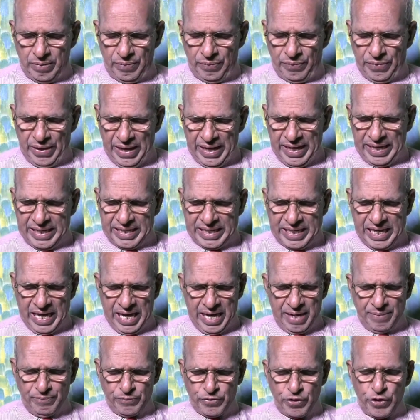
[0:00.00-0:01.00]
They
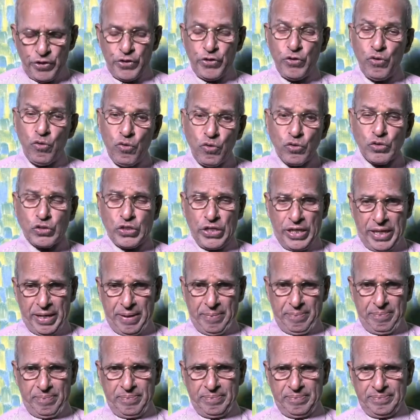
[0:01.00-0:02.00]
came to use
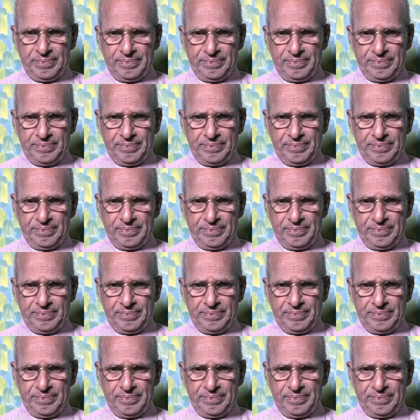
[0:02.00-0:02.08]
him.